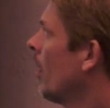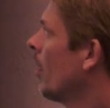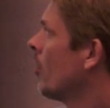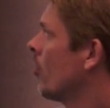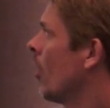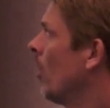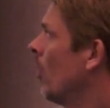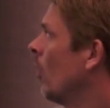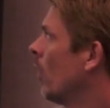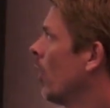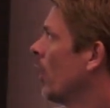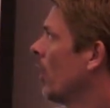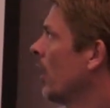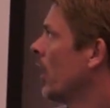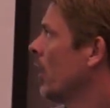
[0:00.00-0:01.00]

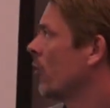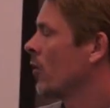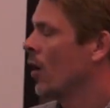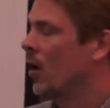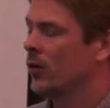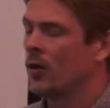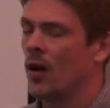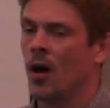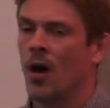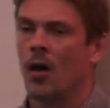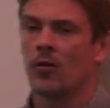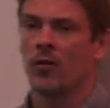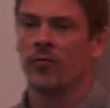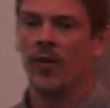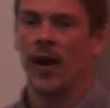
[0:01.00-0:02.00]
So it's called
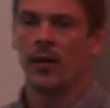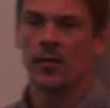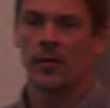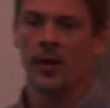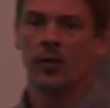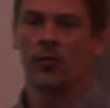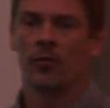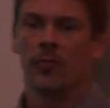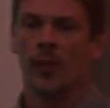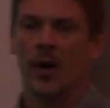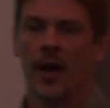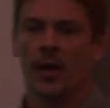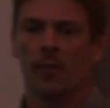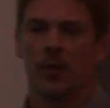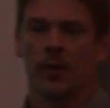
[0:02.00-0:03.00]
cause effect in the nature of mind